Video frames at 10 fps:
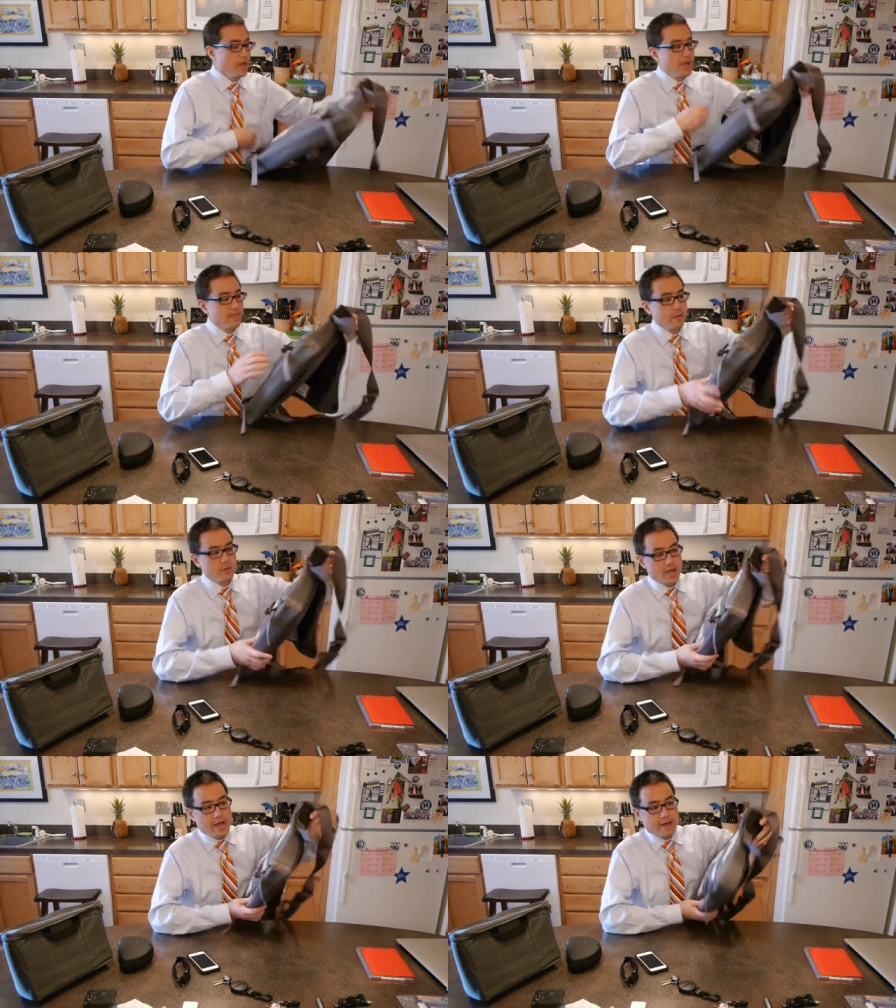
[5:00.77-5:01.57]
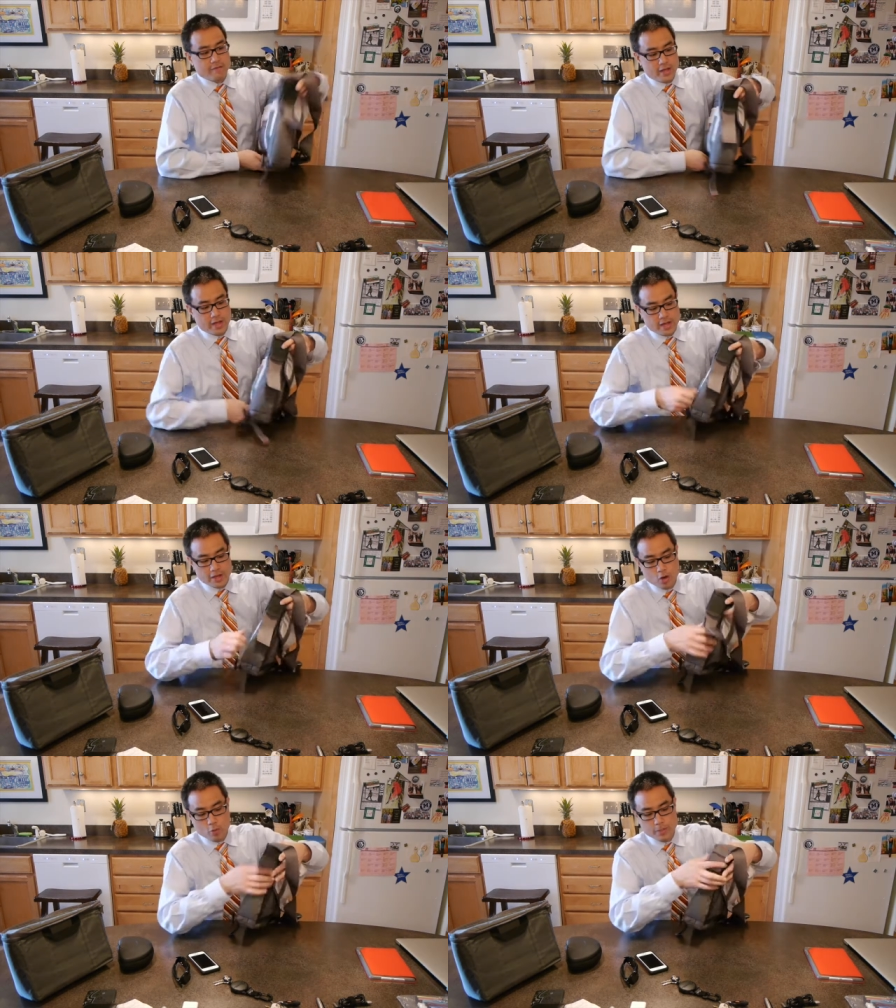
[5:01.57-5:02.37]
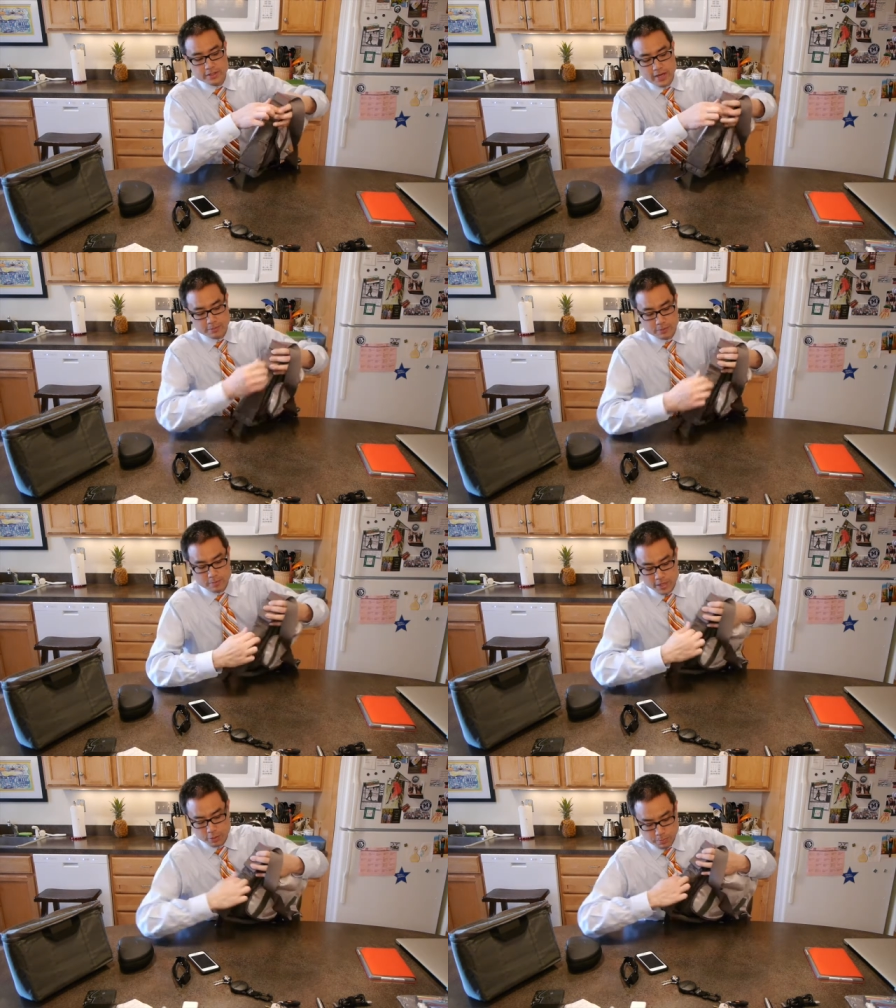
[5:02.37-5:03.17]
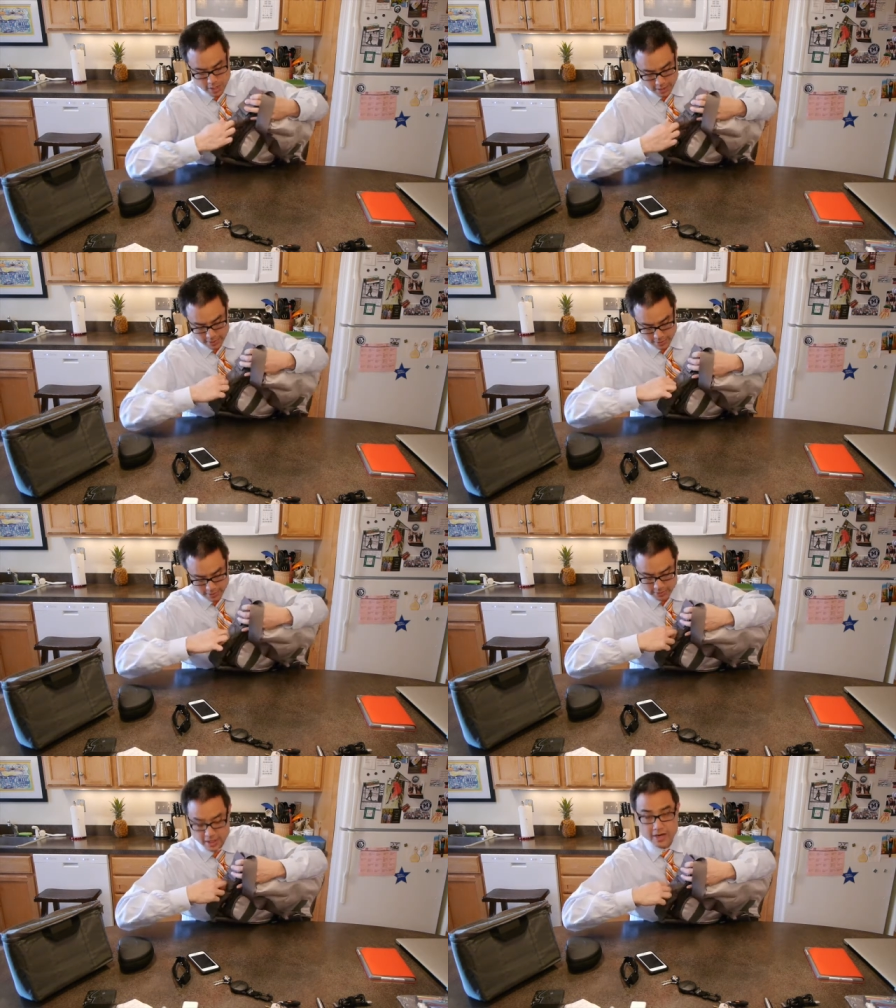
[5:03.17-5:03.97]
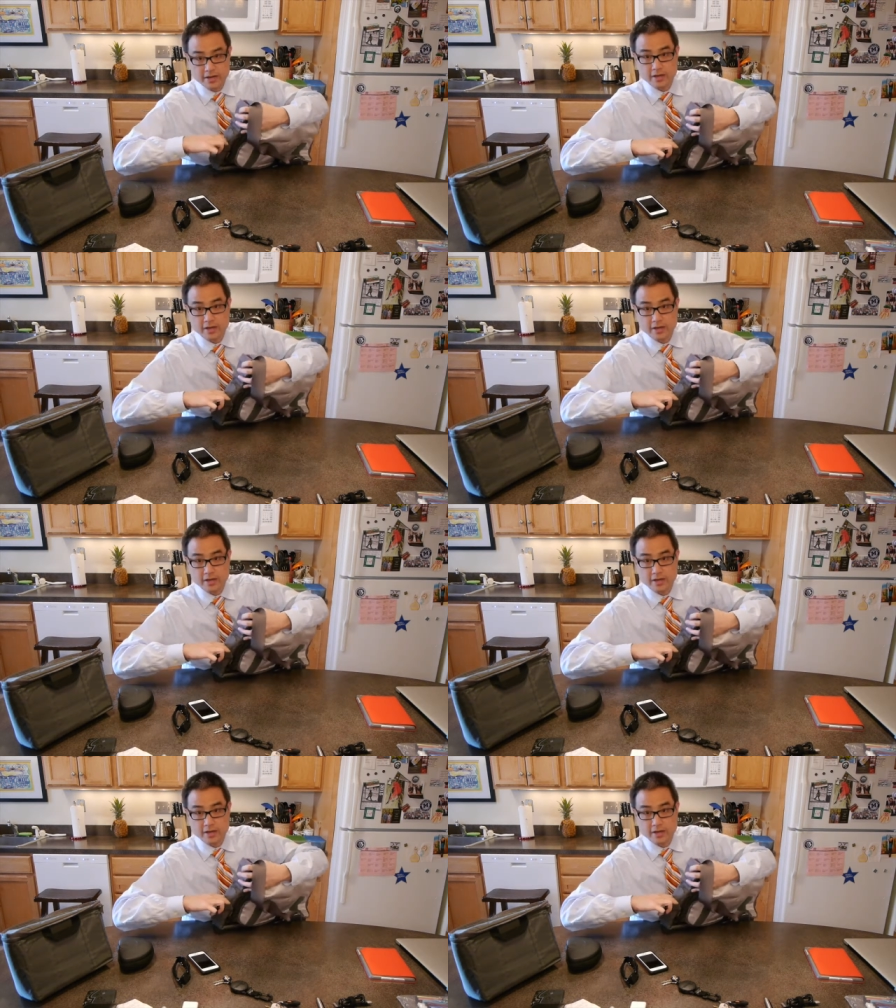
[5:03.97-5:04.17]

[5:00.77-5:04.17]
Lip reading: And then we have an open-topped mesh pocket on this side.